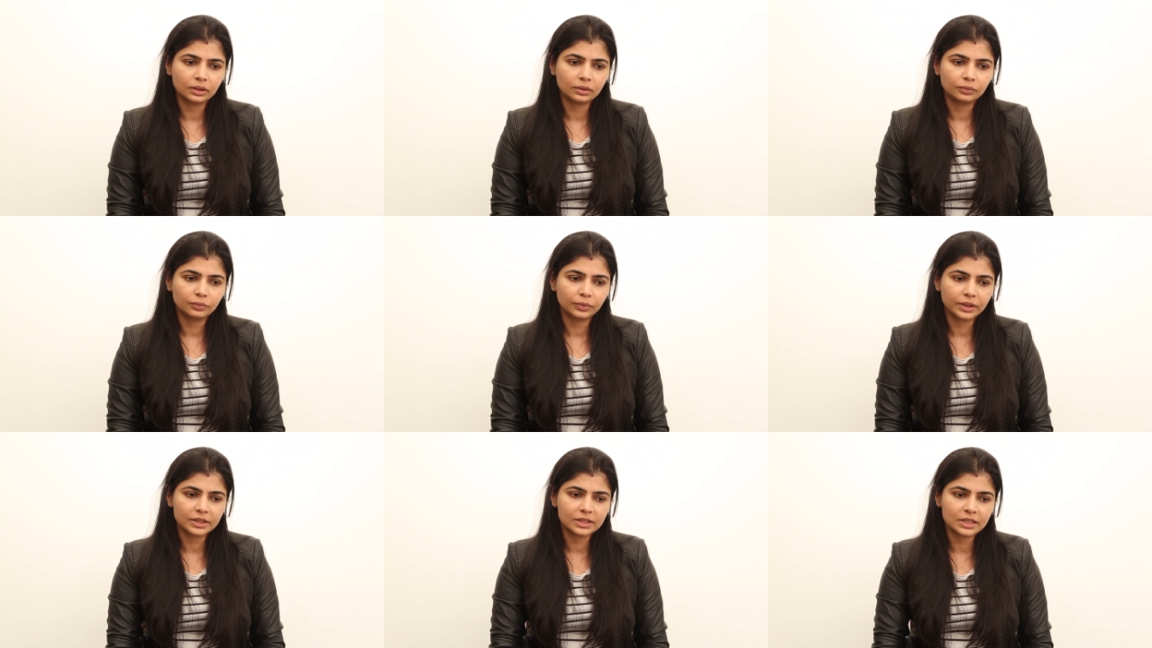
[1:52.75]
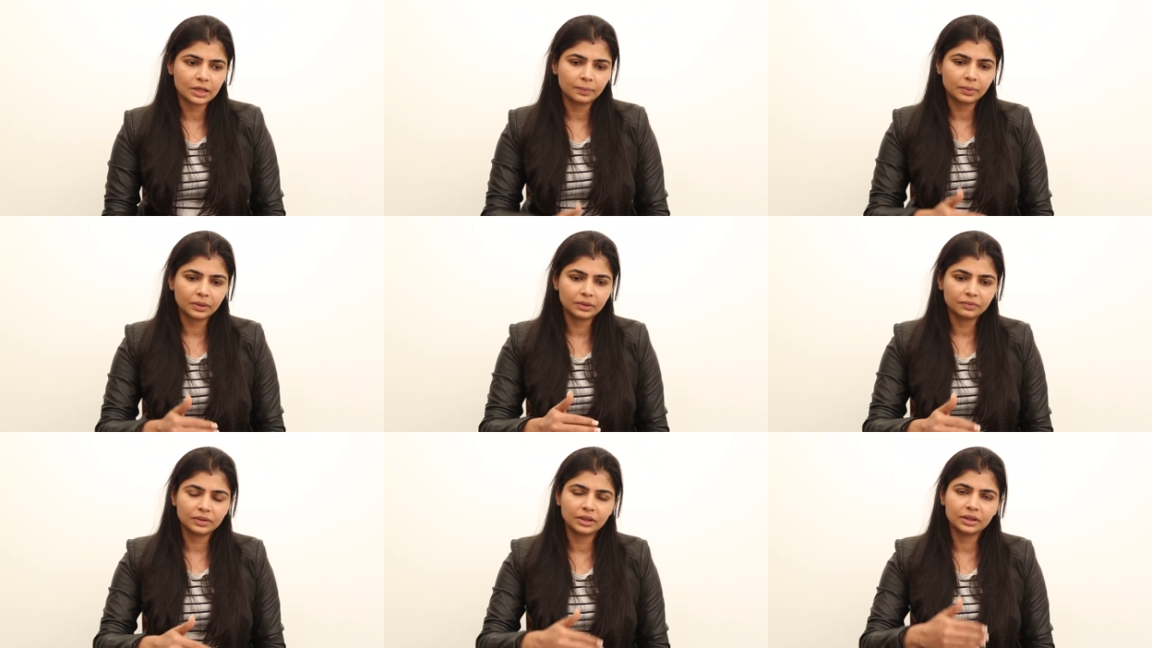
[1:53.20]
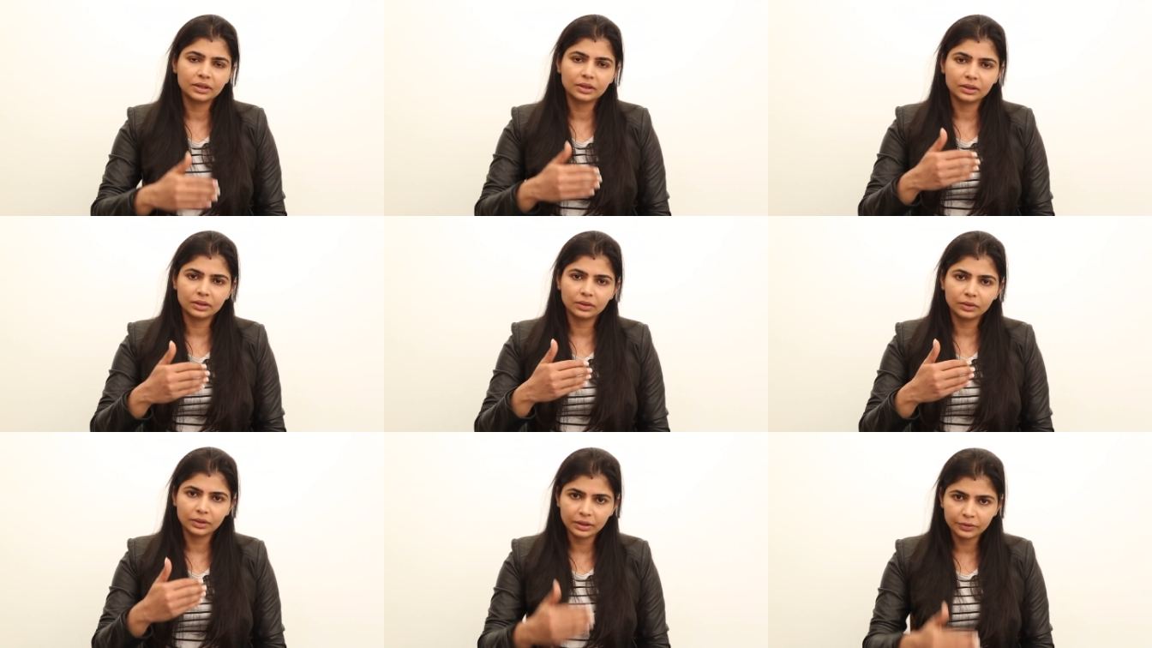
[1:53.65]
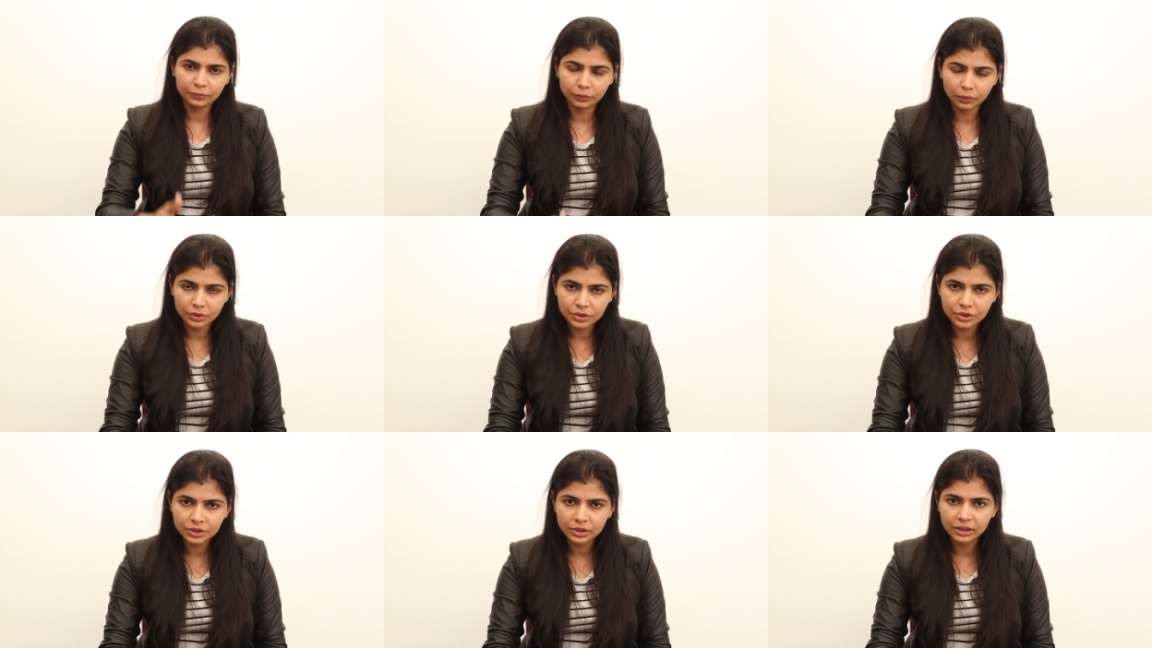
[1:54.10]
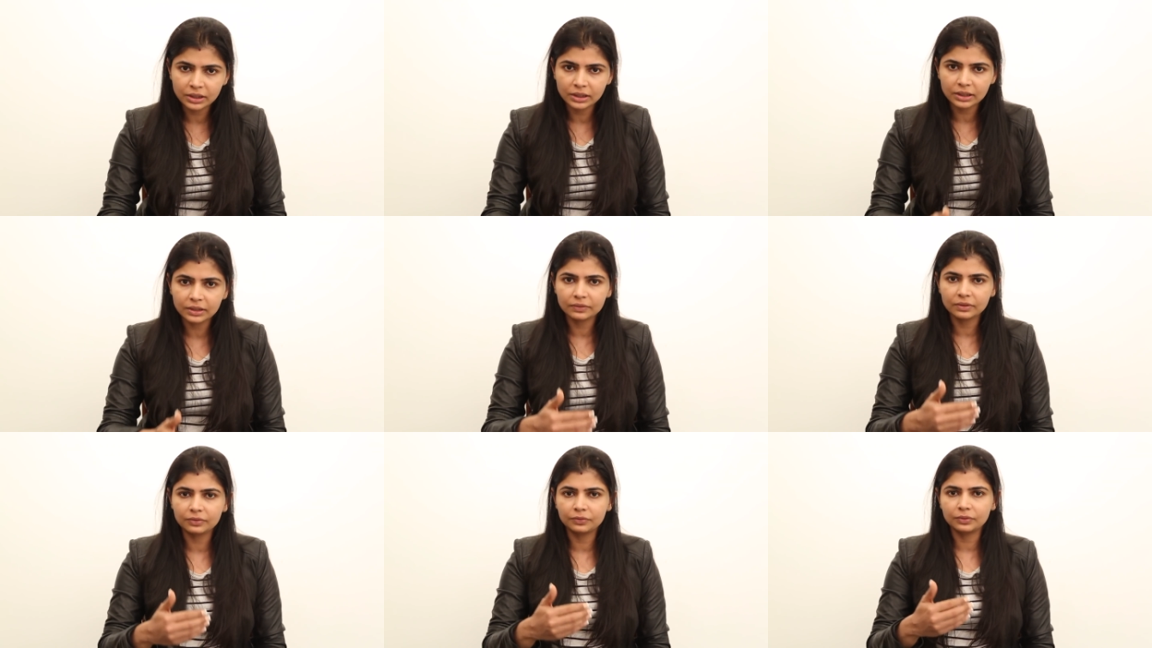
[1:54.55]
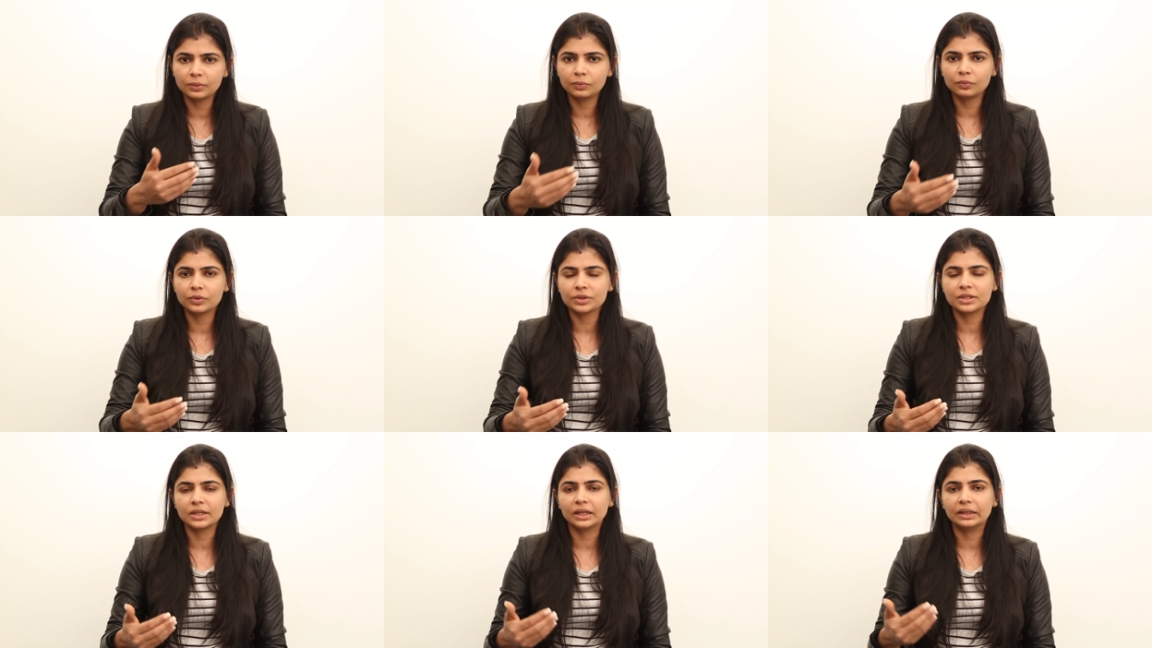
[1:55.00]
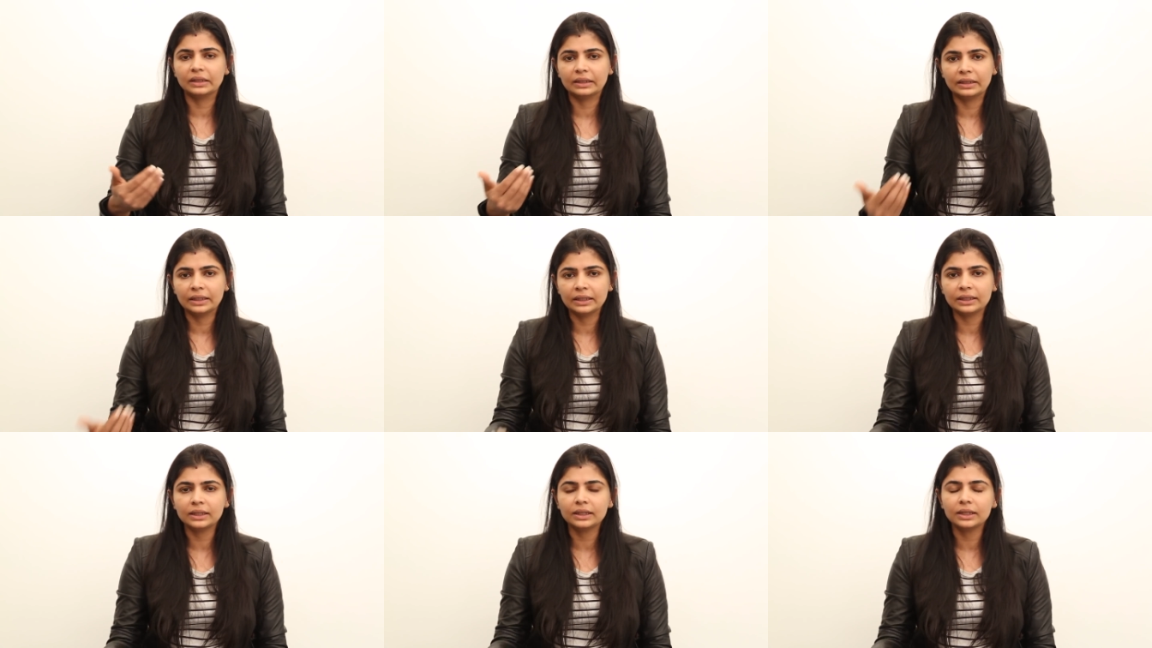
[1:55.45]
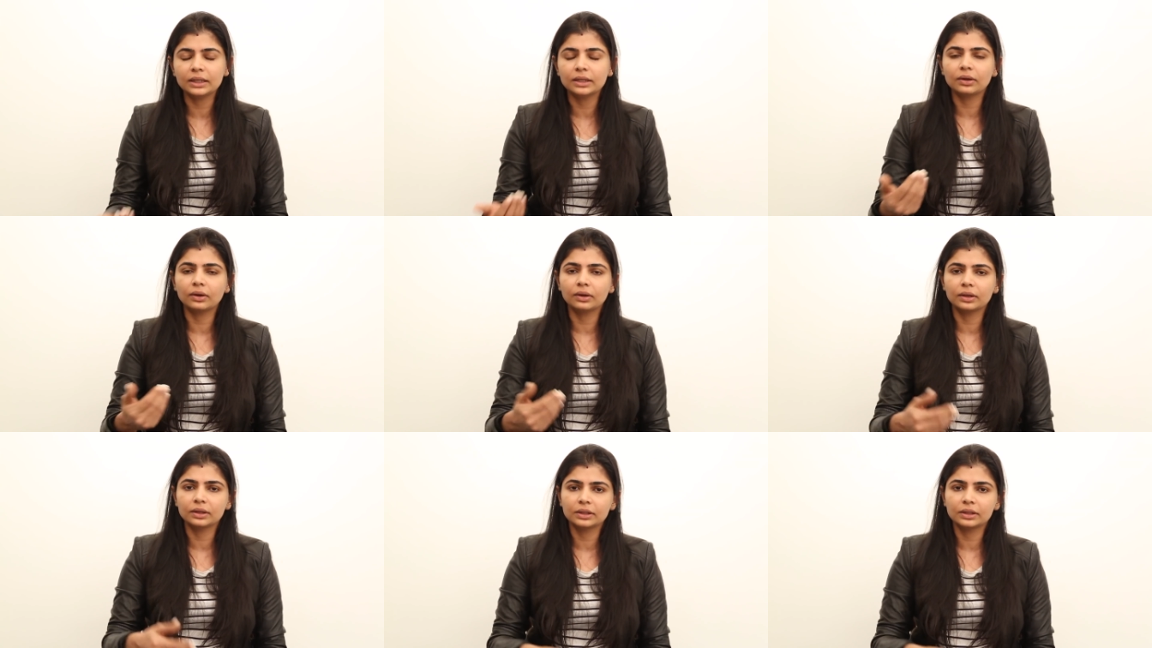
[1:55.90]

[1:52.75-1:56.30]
for example, if, the if originally the film was done in Hindi or